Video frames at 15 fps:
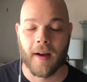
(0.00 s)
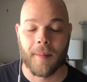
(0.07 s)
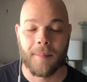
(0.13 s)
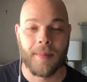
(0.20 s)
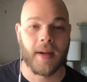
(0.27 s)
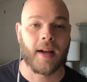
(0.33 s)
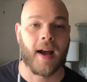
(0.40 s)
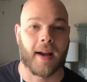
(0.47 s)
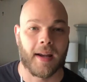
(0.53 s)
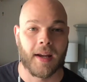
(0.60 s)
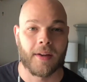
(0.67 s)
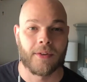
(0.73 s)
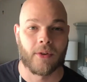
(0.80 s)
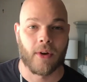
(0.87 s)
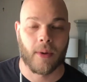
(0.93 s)
Peacocking
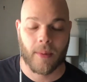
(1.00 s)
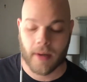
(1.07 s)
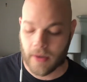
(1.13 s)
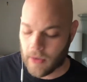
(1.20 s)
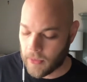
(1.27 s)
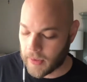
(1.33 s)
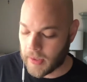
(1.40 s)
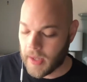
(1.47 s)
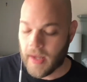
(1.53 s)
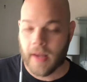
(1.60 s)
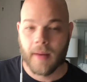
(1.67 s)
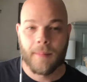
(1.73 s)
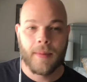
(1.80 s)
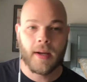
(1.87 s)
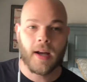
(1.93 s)
is a great way to do it.
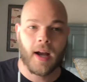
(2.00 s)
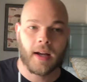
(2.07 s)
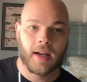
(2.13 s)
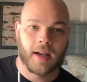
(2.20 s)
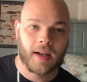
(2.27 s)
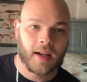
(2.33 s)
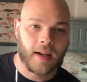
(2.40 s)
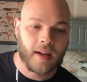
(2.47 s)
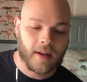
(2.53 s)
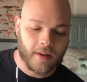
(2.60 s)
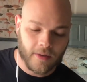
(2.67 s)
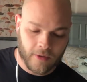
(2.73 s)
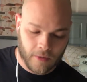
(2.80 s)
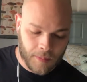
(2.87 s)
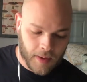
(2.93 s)
Peacocking
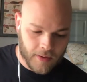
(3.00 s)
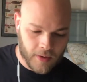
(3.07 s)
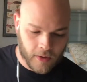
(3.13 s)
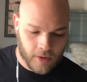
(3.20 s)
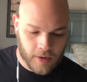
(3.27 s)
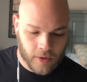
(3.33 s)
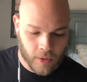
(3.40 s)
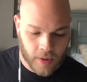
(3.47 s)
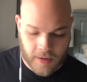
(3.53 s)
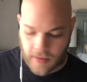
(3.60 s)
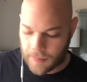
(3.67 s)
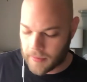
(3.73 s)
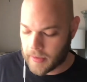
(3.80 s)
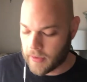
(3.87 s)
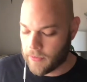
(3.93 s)
is basically doing
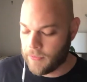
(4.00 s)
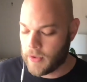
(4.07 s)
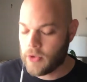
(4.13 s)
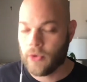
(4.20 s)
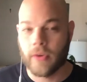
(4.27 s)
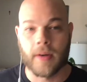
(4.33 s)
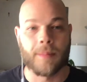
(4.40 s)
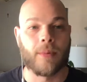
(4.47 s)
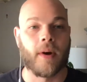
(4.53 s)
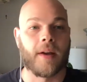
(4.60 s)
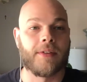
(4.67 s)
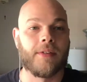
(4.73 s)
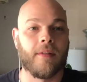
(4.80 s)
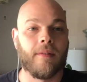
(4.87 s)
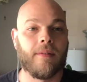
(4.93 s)
something that's visually
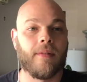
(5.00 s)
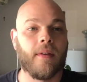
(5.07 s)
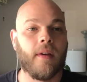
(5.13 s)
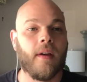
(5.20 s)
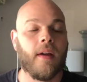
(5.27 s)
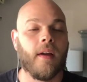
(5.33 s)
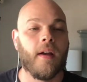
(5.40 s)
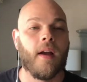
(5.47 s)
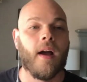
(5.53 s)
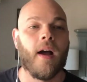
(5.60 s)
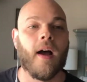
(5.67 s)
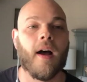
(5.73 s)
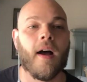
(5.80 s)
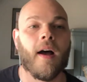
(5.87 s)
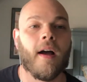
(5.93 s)
impressive,
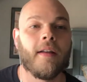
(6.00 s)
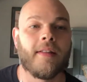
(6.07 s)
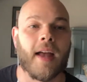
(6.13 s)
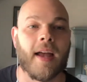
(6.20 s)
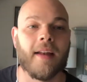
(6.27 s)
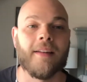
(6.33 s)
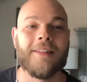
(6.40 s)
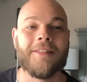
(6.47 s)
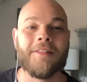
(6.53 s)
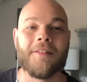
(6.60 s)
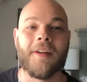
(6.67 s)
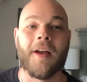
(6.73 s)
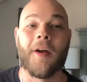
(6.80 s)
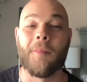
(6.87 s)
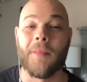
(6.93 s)
that
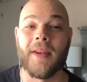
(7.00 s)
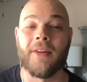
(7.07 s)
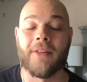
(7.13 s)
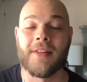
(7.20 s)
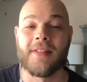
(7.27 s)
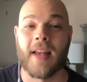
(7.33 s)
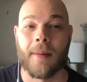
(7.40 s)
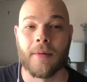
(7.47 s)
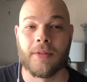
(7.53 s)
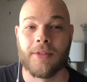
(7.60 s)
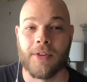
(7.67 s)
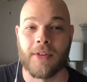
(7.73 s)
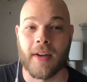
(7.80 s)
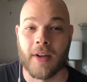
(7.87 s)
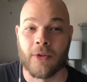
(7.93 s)
immediately
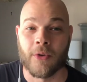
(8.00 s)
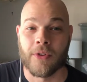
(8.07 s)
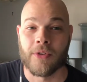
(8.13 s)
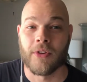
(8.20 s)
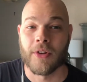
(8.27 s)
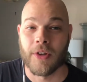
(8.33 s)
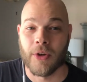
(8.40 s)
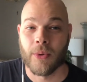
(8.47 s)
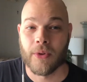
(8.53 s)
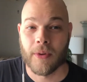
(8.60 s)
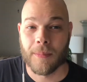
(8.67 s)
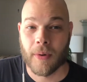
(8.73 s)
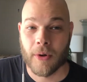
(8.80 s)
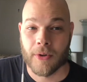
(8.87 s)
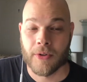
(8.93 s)
establishes interest in you as a
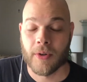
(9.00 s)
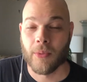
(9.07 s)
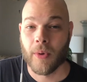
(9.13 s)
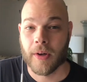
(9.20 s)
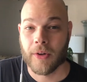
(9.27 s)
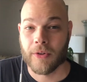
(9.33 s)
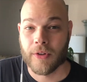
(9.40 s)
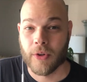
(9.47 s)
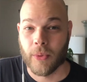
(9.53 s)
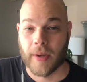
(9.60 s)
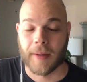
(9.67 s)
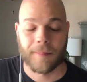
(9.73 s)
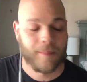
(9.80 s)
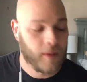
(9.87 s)
person, what you're doing.